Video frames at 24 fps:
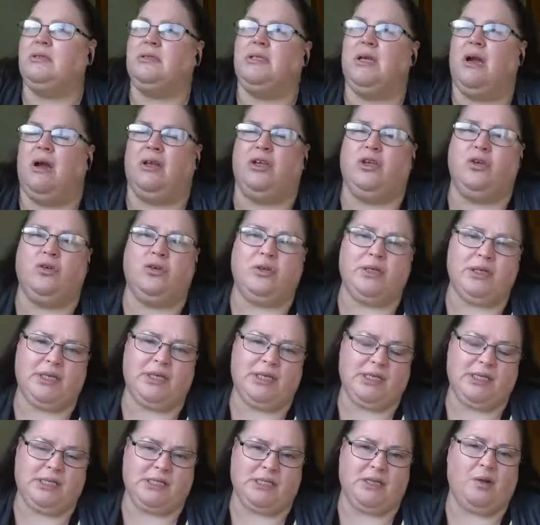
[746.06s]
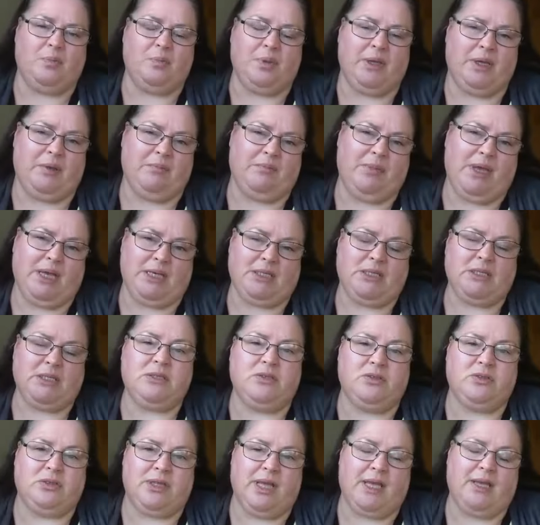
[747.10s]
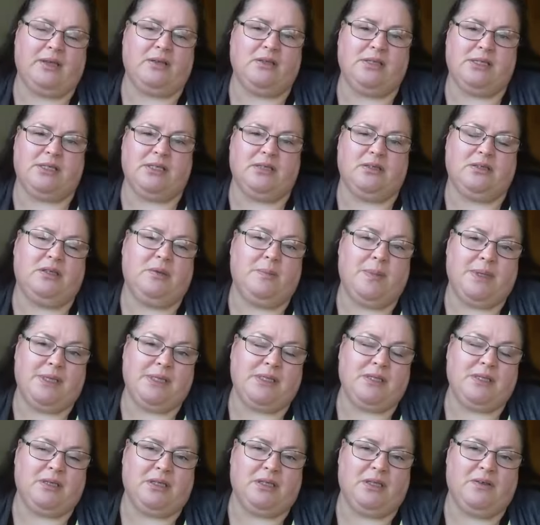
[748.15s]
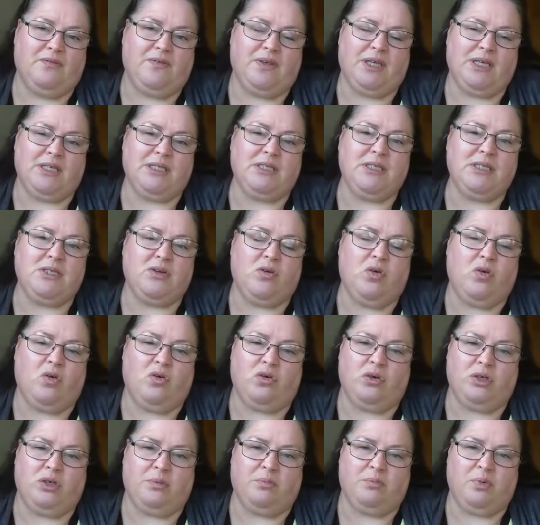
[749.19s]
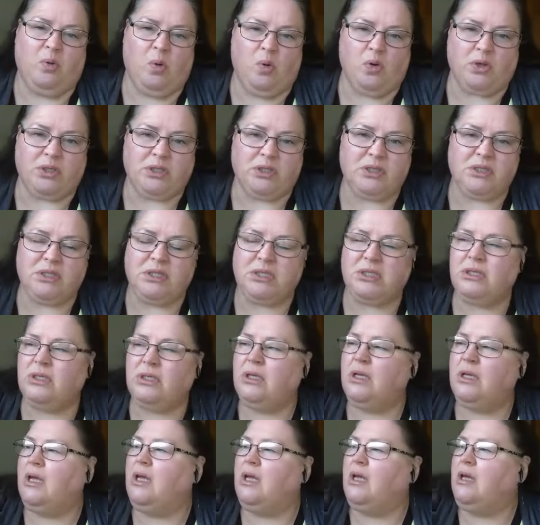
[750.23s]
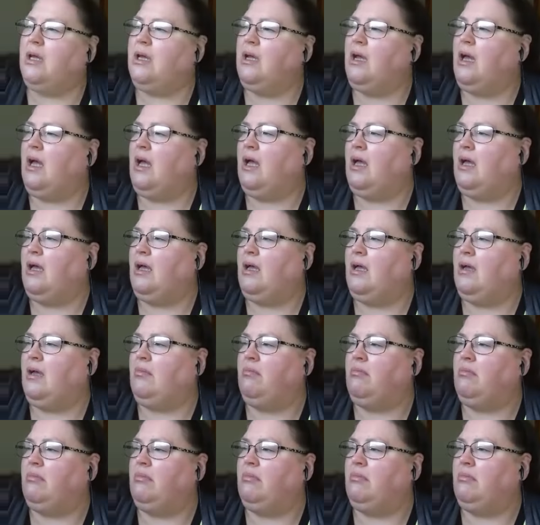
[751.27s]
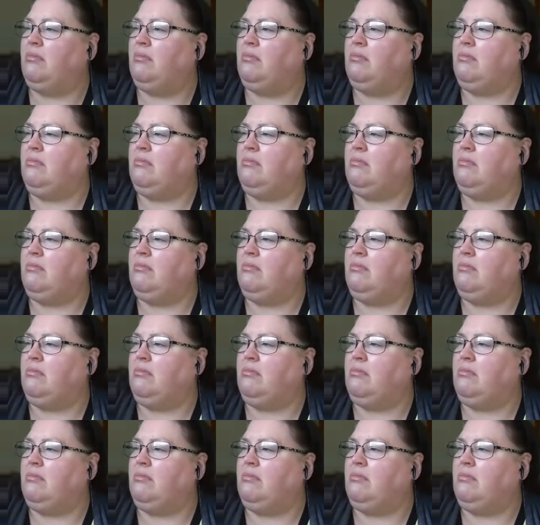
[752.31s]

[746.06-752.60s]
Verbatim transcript: are your needs not being met? Do they consider them insignificant or unimportant? Um,